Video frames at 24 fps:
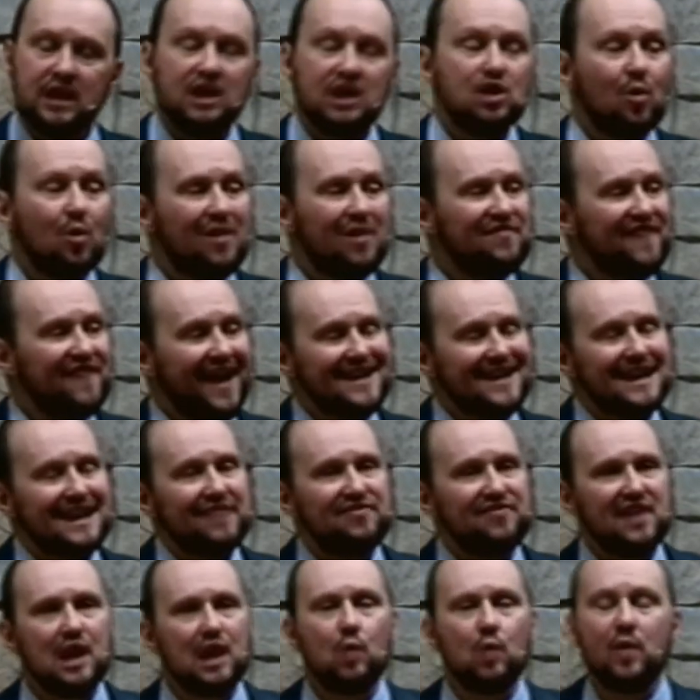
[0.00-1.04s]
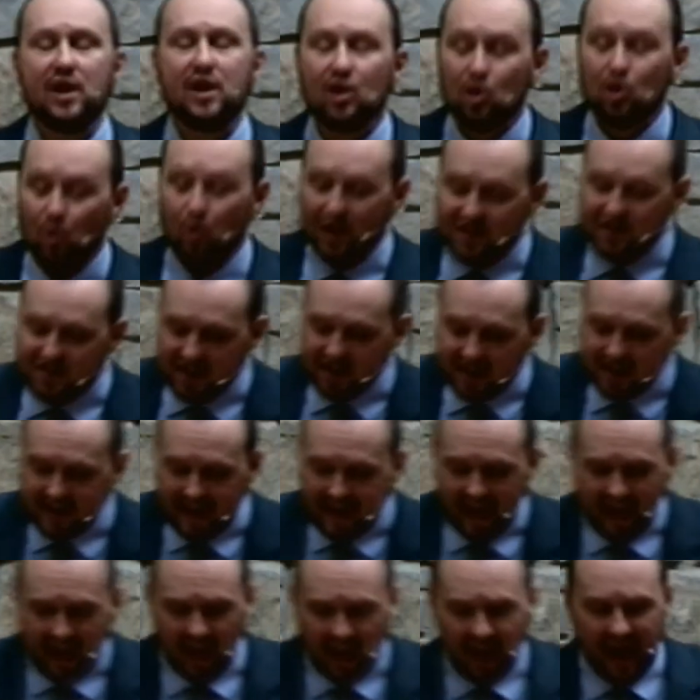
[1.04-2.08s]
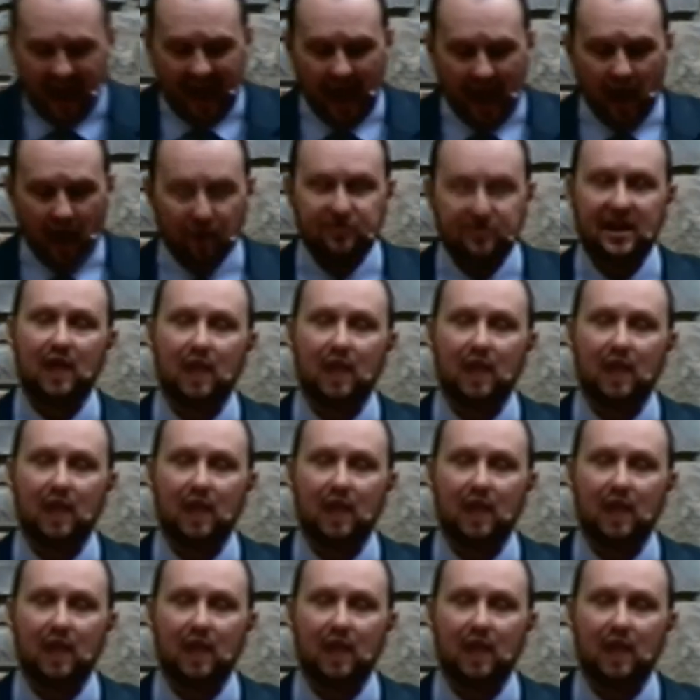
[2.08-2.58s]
No, in fact, I think we are going to yell out that